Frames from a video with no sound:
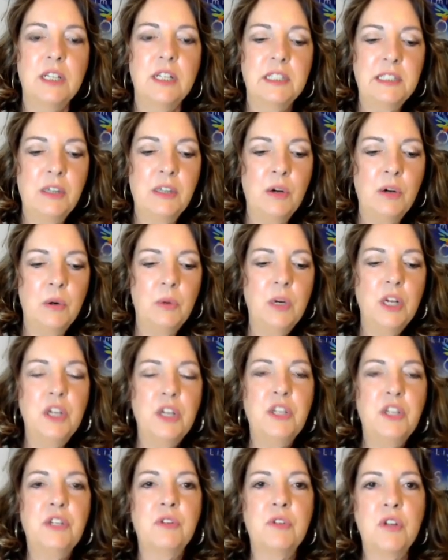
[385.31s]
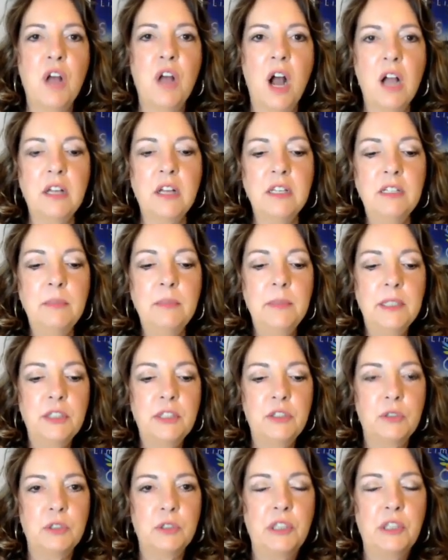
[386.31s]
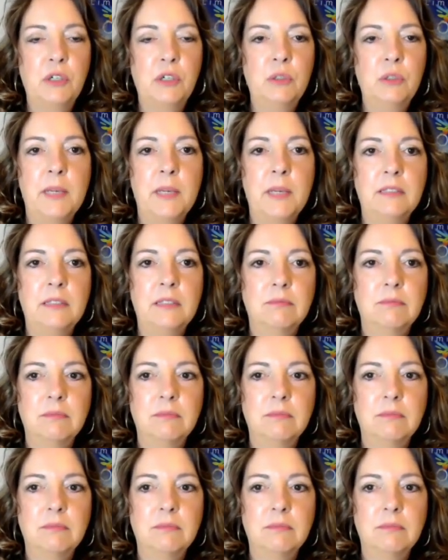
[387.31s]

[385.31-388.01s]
So you're not going to miss your soulmate.